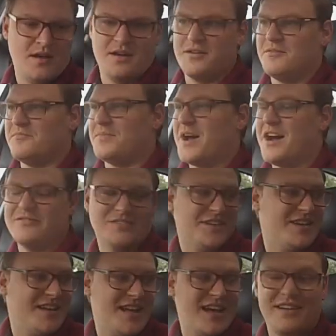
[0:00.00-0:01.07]
But other
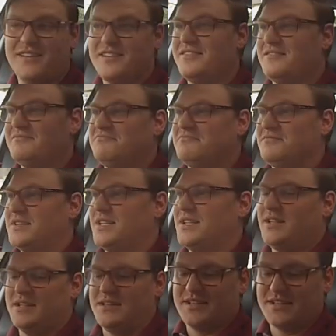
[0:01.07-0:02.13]
than that, it